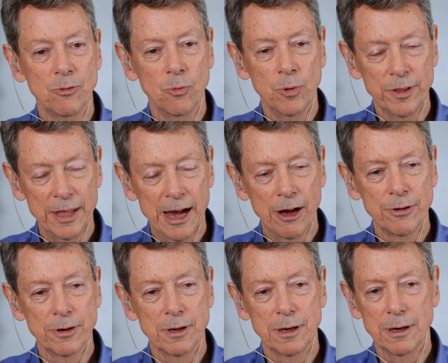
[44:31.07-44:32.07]

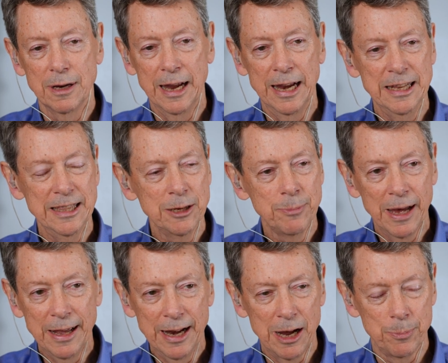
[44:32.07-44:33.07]
without anything
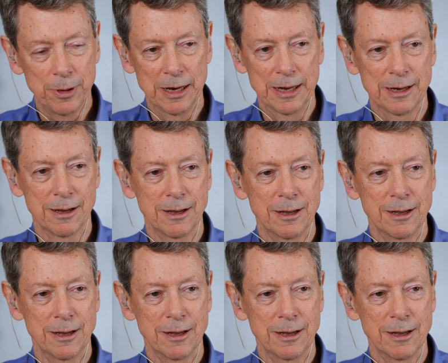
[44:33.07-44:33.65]
bad happening?